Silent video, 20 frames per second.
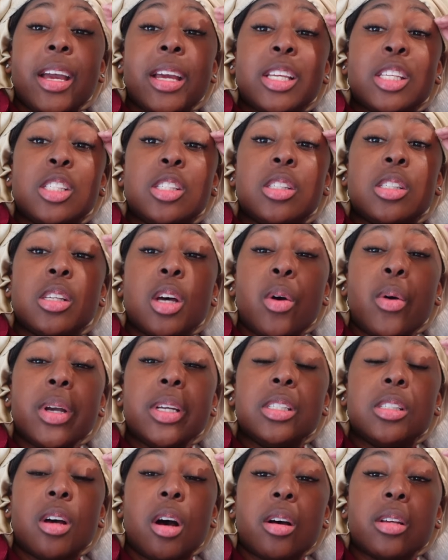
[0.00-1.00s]
so
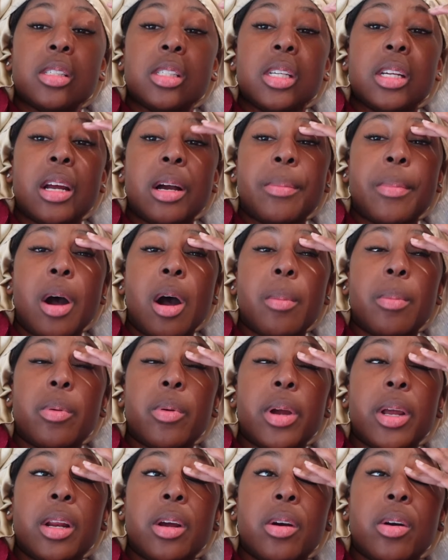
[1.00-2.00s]
exhausted. I'm
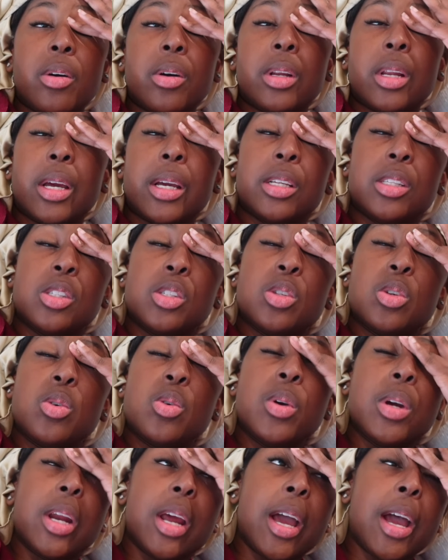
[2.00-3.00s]
operating on like two
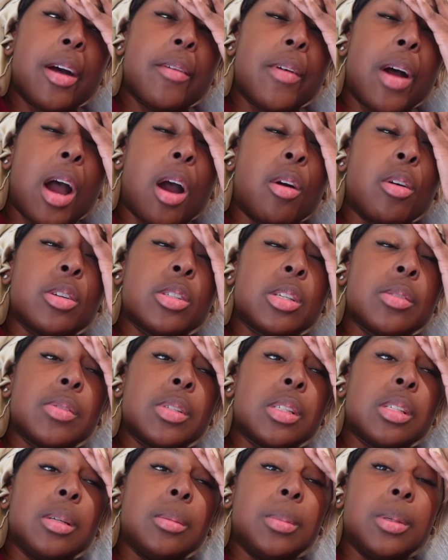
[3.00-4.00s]
and a half hours of
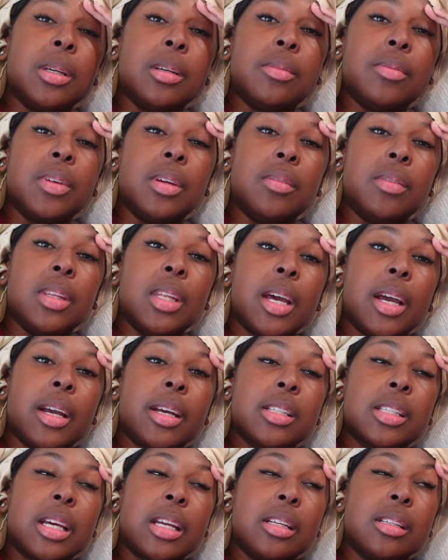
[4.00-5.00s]
sleep, if even that,
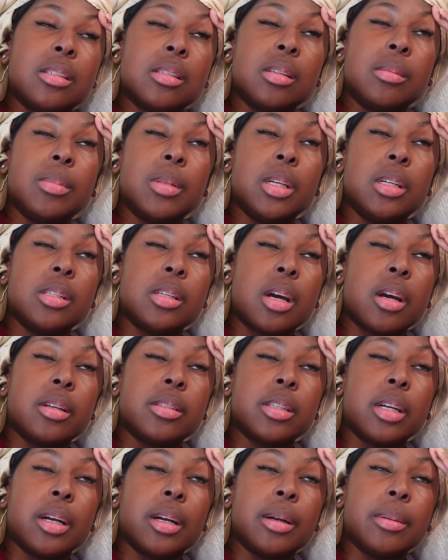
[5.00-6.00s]
because I didn't sleep the entire
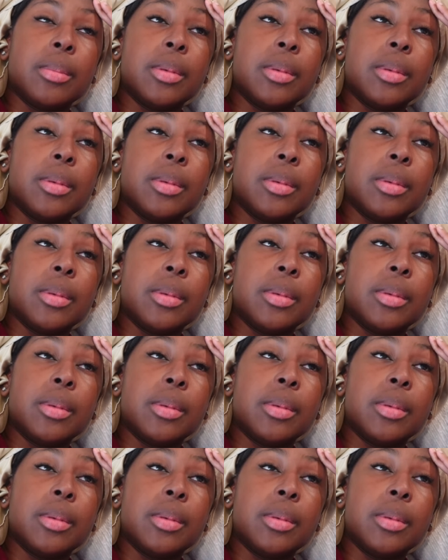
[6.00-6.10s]
time.